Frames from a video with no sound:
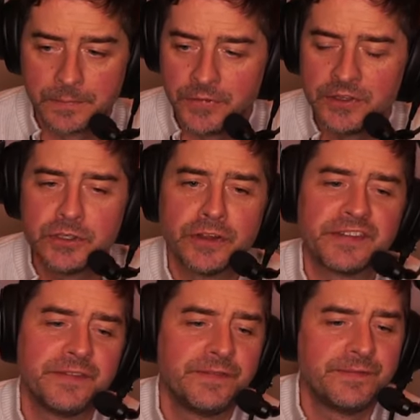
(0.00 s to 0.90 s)
They're
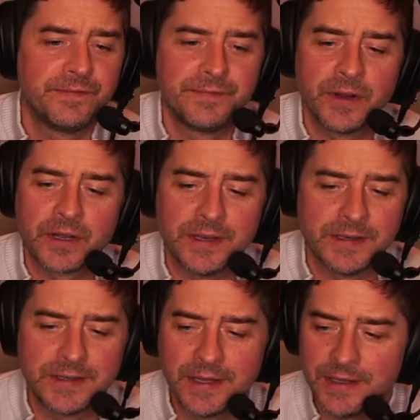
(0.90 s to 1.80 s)
just fucking
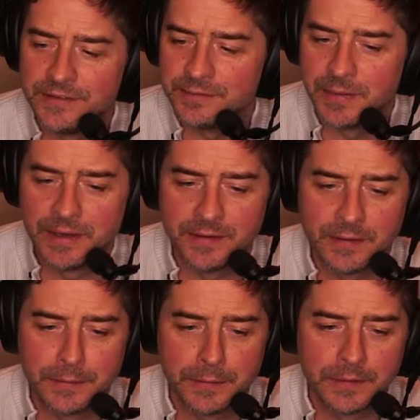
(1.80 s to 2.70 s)
kids, man.
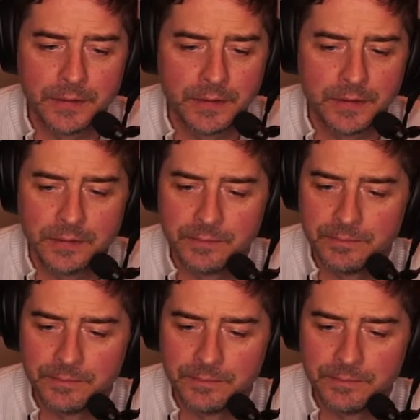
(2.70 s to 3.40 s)
Go!